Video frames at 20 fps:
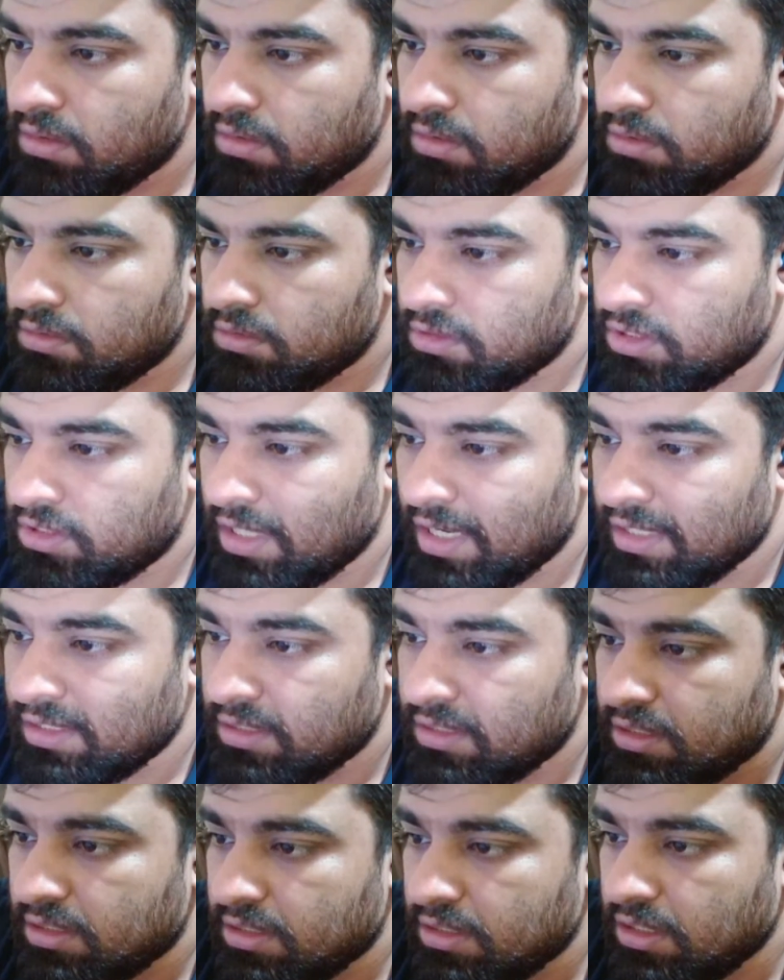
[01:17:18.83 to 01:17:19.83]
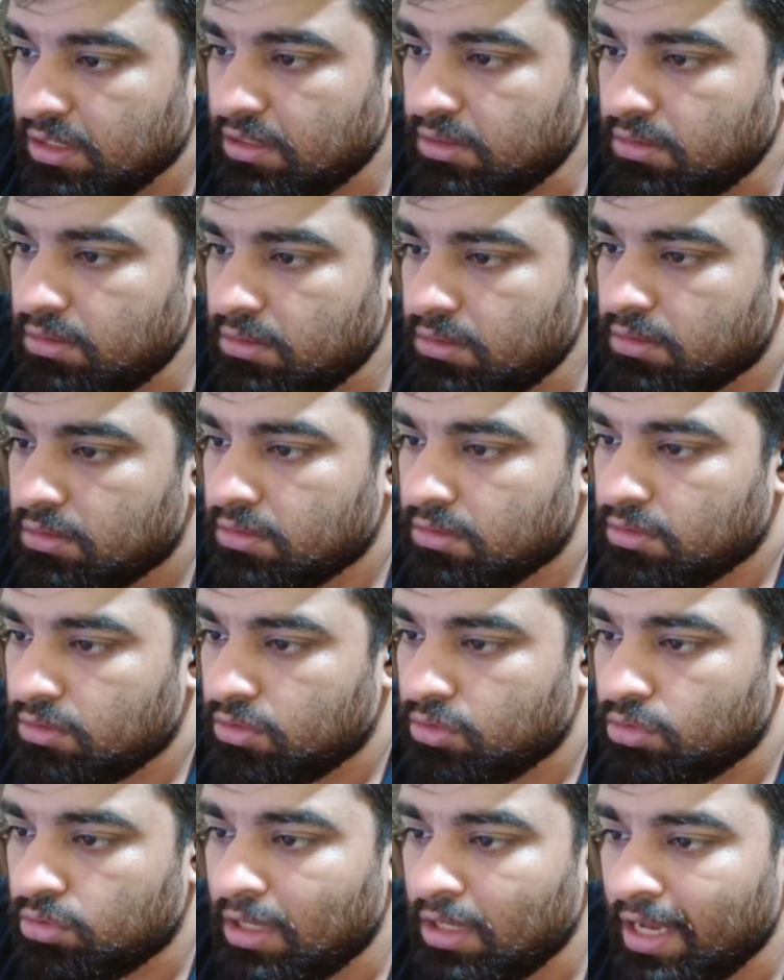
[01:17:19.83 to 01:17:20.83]
Shanks is here.
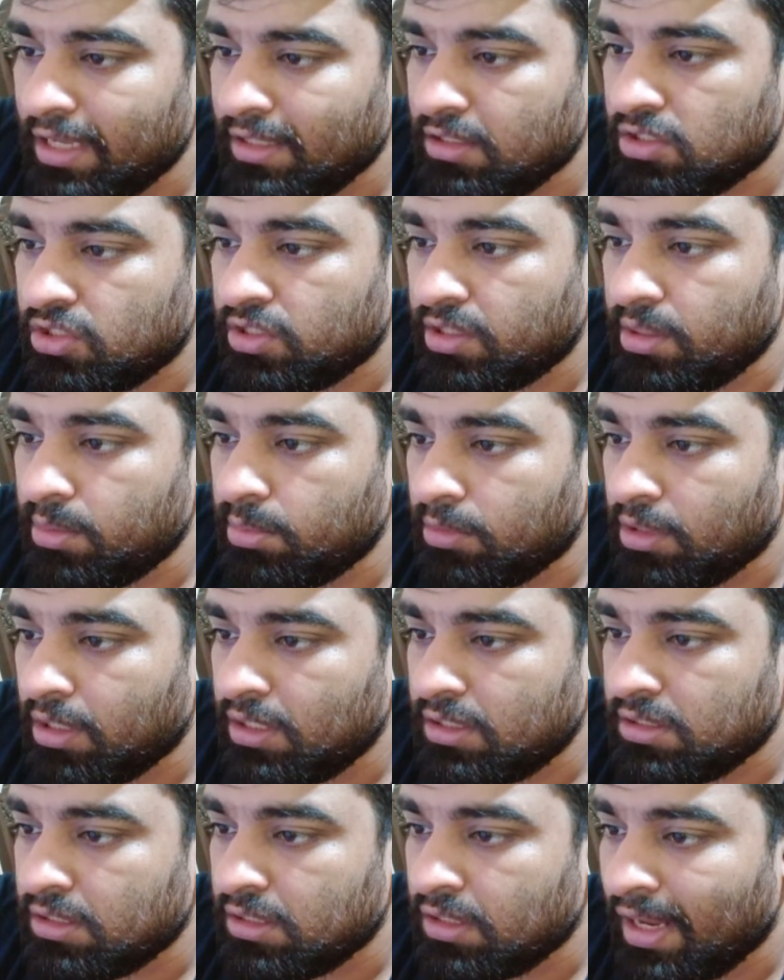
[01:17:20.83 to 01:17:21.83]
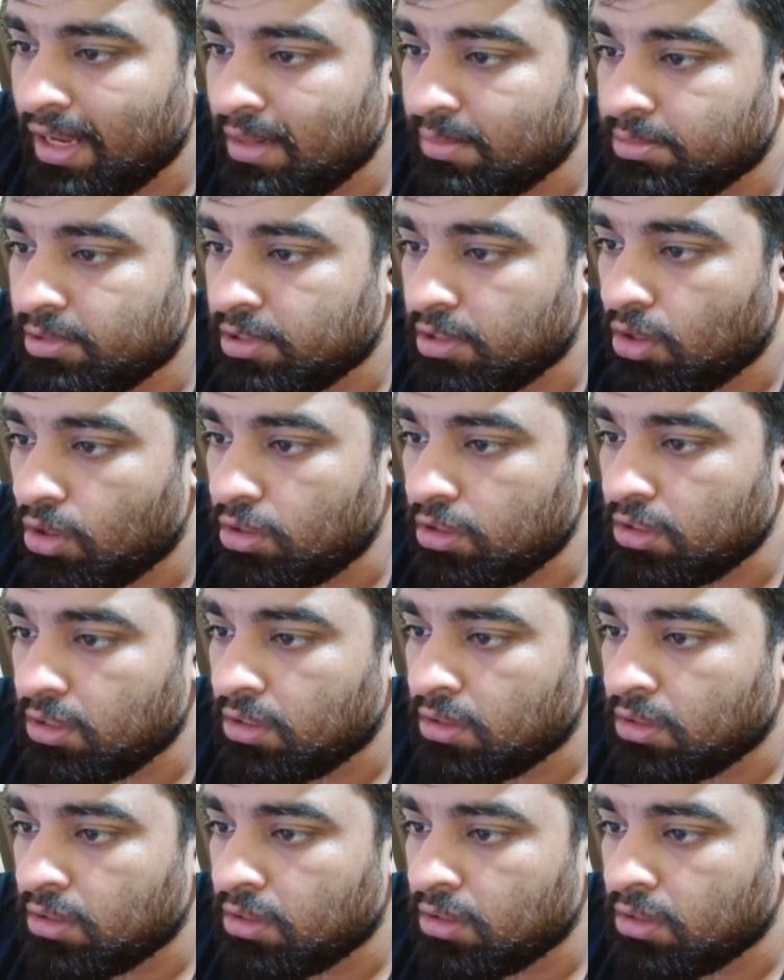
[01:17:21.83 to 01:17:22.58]
Do you like the stream, guys? It helps a lot.